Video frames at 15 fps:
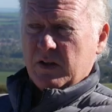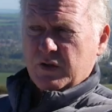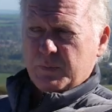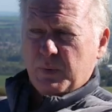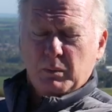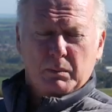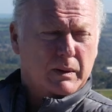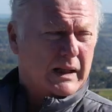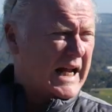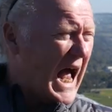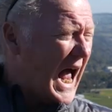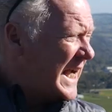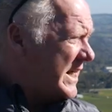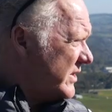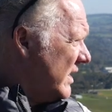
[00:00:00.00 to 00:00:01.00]
There's probably
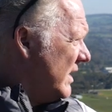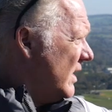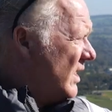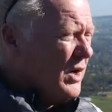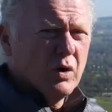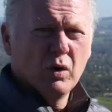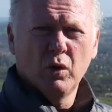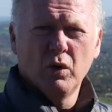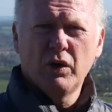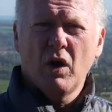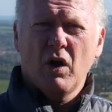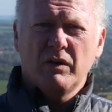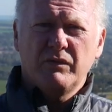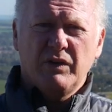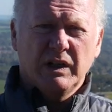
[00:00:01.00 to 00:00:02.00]
eight or
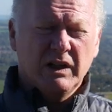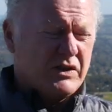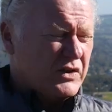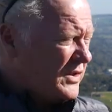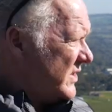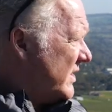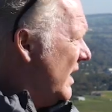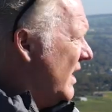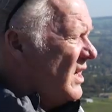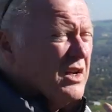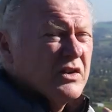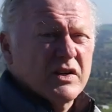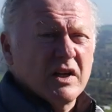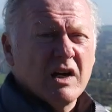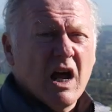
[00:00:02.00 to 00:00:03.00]
nine villages.
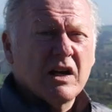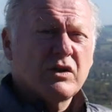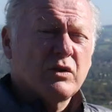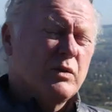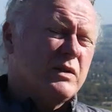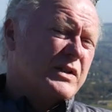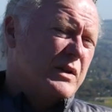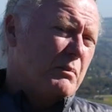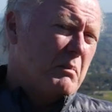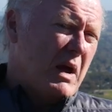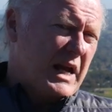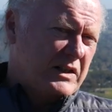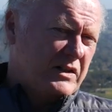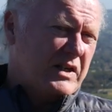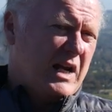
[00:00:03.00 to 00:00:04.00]
Tanunda is the
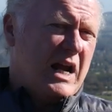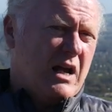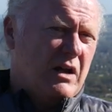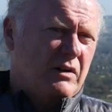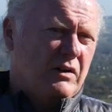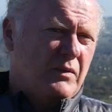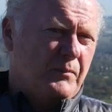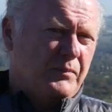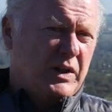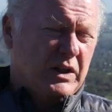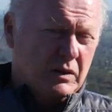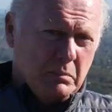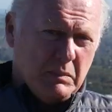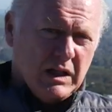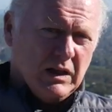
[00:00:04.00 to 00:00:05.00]
main town
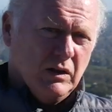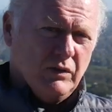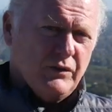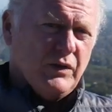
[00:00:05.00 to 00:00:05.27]
in the middle of,